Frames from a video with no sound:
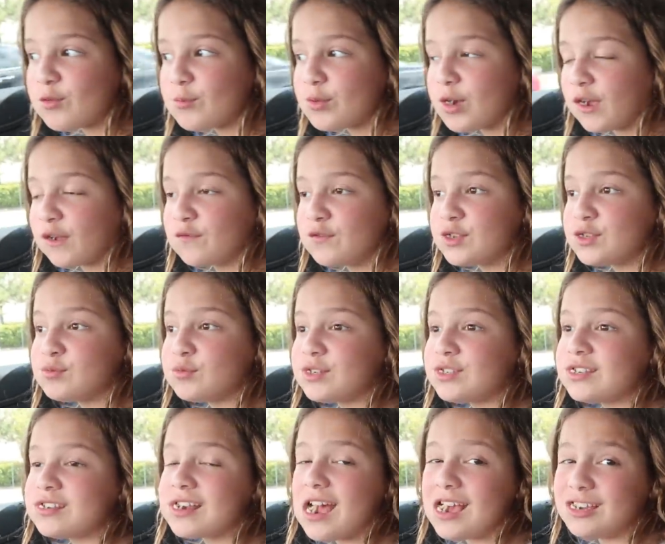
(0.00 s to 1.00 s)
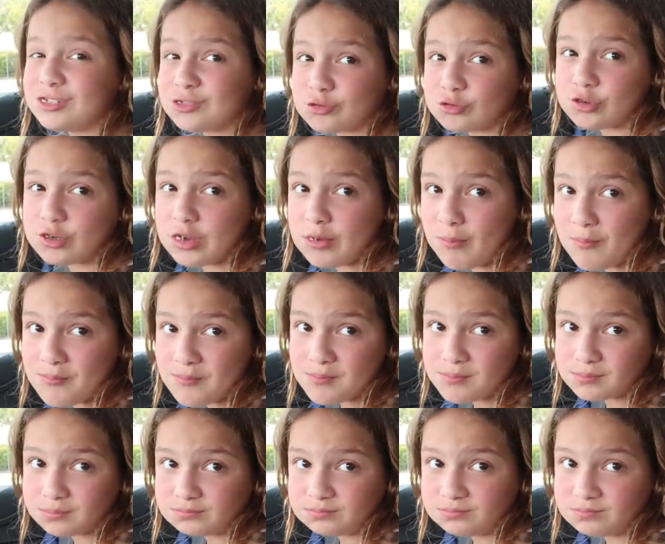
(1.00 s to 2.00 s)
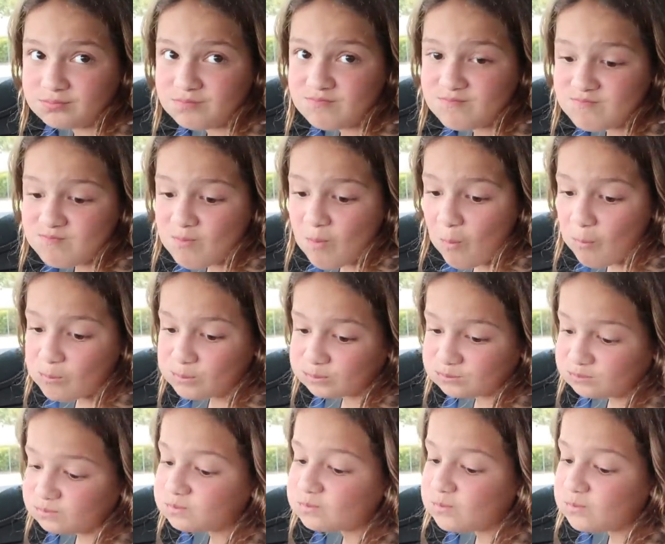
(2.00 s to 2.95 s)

for breakfast was an ice cream. I know, right?